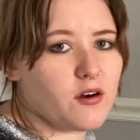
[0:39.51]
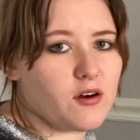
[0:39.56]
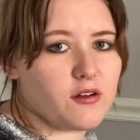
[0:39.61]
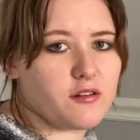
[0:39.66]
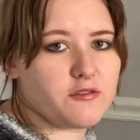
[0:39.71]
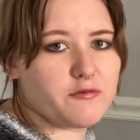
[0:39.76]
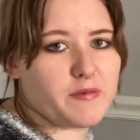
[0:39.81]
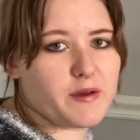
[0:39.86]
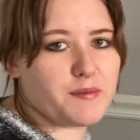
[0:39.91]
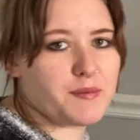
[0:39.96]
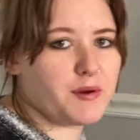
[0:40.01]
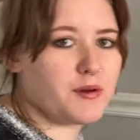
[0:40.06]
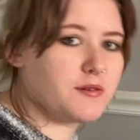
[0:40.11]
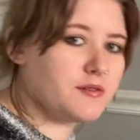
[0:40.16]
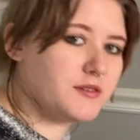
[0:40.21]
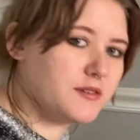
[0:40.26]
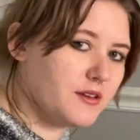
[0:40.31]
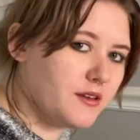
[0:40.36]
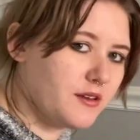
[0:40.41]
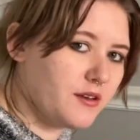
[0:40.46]
all of my
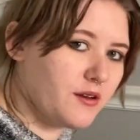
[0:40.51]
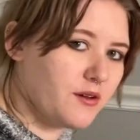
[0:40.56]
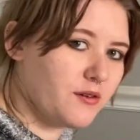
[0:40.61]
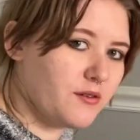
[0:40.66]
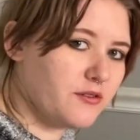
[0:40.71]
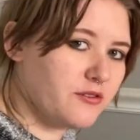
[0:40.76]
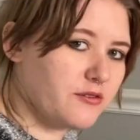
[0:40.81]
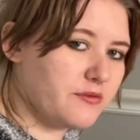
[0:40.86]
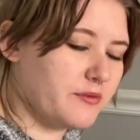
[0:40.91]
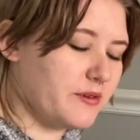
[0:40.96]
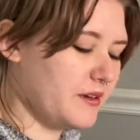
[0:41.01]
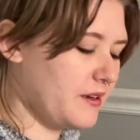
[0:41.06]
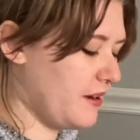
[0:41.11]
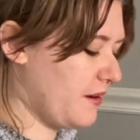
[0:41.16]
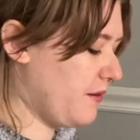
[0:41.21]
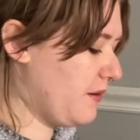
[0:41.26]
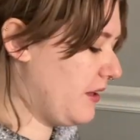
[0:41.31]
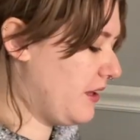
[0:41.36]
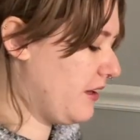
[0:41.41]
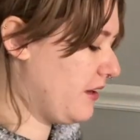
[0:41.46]
post-it notes written
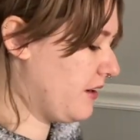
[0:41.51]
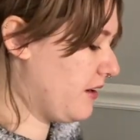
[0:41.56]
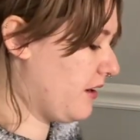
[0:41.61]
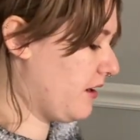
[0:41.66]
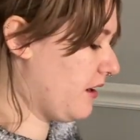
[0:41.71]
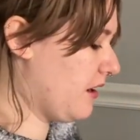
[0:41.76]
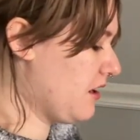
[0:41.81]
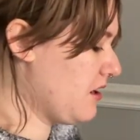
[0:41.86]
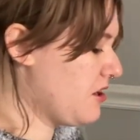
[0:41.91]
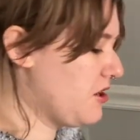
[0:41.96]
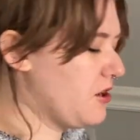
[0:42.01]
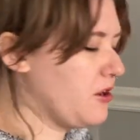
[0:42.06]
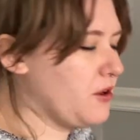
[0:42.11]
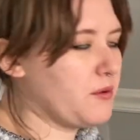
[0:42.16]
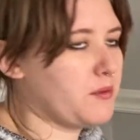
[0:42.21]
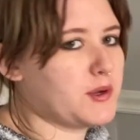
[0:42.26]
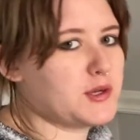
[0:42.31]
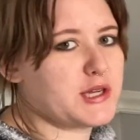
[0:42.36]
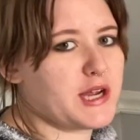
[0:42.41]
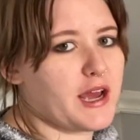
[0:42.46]
out here,
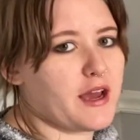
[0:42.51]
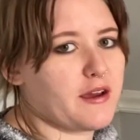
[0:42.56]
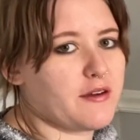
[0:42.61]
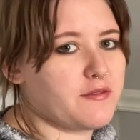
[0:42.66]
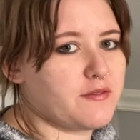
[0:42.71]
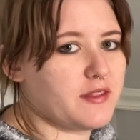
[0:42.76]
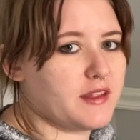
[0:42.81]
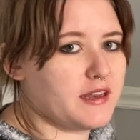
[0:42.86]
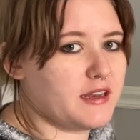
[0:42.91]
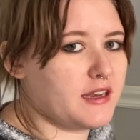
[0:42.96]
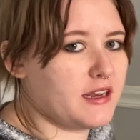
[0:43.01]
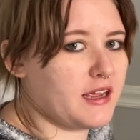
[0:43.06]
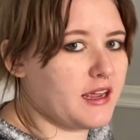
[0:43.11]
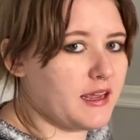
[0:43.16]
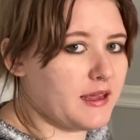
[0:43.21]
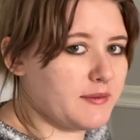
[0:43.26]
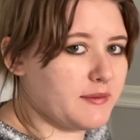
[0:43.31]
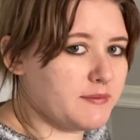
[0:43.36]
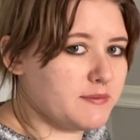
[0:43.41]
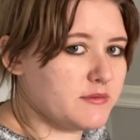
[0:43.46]
which have the
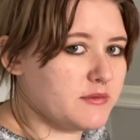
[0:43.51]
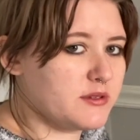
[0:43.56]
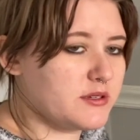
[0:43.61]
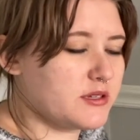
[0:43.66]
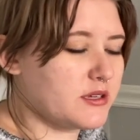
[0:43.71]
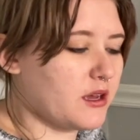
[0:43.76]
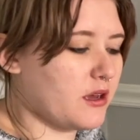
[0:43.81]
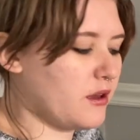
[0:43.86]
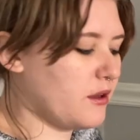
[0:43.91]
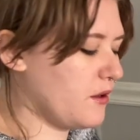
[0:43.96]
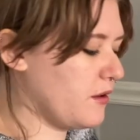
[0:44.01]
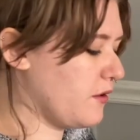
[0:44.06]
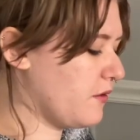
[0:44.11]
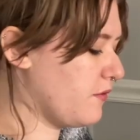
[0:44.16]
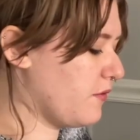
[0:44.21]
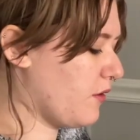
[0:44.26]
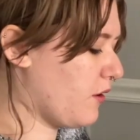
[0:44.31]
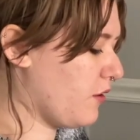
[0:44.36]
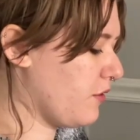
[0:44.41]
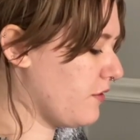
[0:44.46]
names of
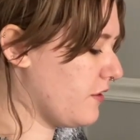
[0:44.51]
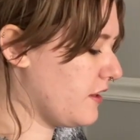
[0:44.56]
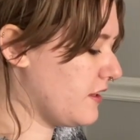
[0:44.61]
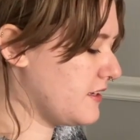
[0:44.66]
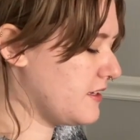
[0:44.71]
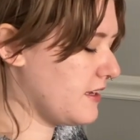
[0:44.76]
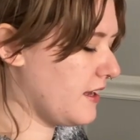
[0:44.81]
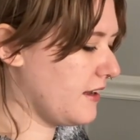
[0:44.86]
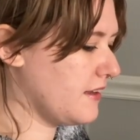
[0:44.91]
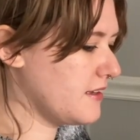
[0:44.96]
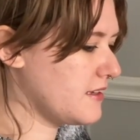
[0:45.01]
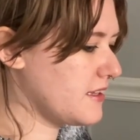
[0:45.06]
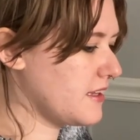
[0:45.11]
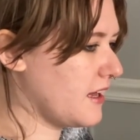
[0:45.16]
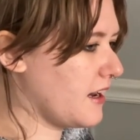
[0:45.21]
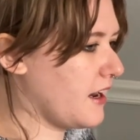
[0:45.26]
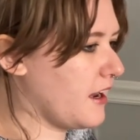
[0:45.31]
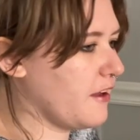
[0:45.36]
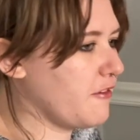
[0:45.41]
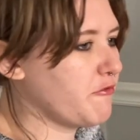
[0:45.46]
all of the scents
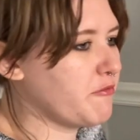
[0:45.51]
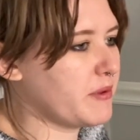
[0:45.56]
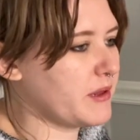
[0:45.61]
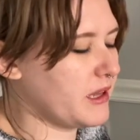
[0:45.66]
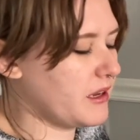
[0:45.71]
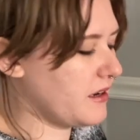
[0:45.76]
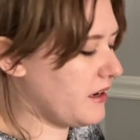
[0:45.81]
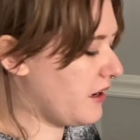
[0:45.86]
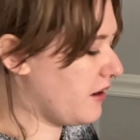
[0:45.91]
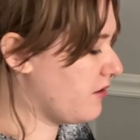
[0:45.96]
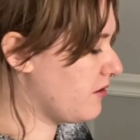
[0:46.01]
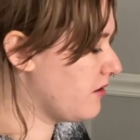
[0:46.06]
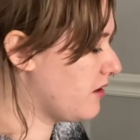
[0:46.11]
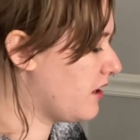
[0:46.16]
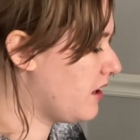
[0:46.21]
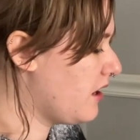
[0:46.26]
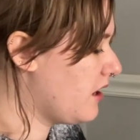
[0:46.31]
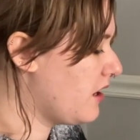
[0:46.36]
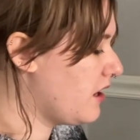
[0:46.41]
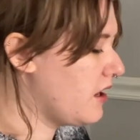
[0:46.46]
that I've planned out.
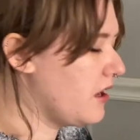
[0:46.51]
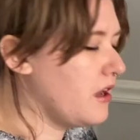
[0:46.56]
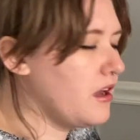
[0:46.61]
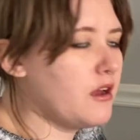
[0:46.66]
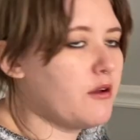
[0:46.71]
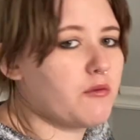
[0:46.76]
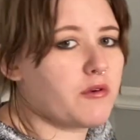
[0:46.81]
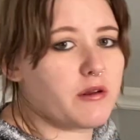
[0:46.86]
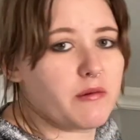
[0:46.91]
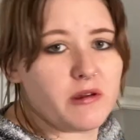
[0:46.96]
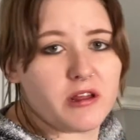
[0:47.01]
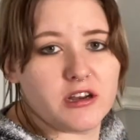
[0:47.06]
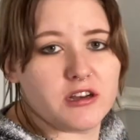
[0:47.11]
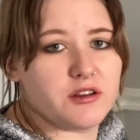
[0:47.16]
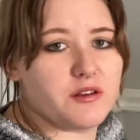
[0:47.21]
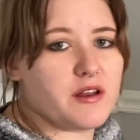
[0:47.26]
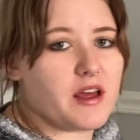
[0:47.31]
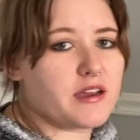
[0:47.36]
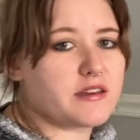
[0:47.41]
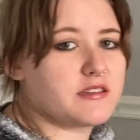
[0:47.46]
What I'm going to do
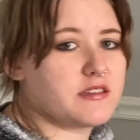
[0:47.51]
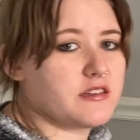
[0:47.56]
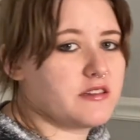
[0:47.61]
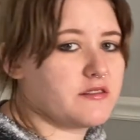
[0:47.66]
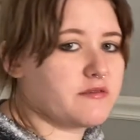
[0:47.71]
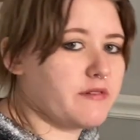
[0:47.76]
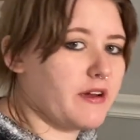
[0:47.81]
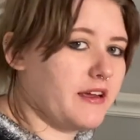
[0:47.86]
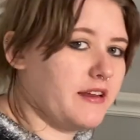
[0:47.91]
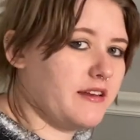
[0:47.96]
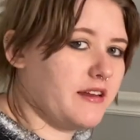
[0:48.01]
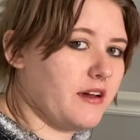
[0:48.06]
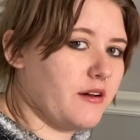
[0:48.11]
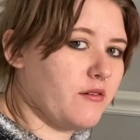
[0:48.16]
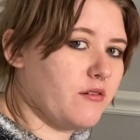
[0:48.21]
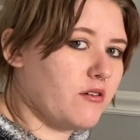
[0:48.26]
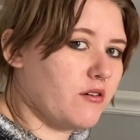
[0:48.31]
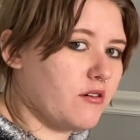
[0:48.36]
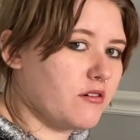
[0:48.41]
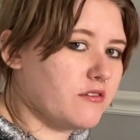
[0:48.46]
next is write
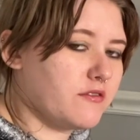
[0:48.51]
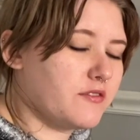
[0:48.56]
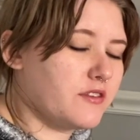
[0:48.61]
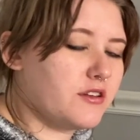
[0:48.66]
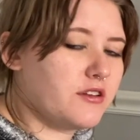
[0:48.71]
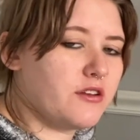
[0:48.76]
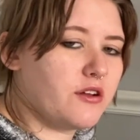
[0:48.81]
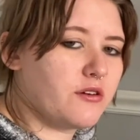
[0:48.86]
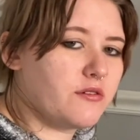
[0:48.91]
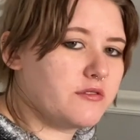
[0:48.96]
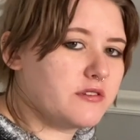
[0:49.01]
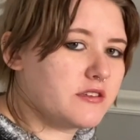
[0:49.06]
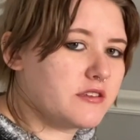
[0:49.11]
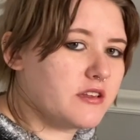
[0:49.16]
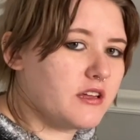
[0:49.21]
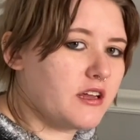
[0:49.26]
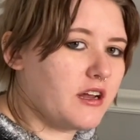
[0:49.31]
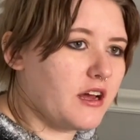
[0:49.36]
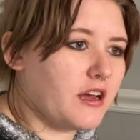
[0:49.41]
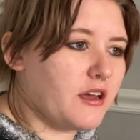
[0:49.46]
down all of the notes
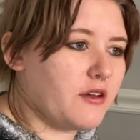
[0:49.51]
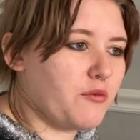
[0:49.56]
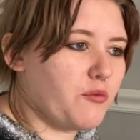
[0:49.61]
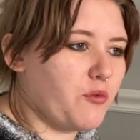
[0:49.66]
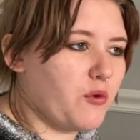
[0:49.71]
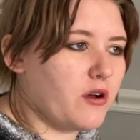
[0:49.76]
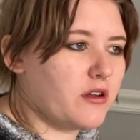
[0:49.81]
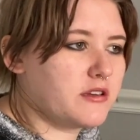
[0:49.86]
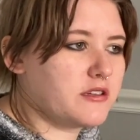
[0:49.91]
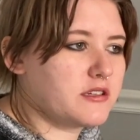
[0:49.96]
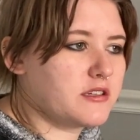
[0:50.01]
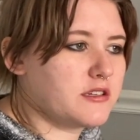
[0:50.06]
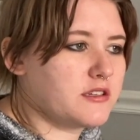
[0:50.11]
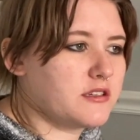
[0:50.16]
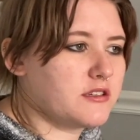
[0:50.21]
that I want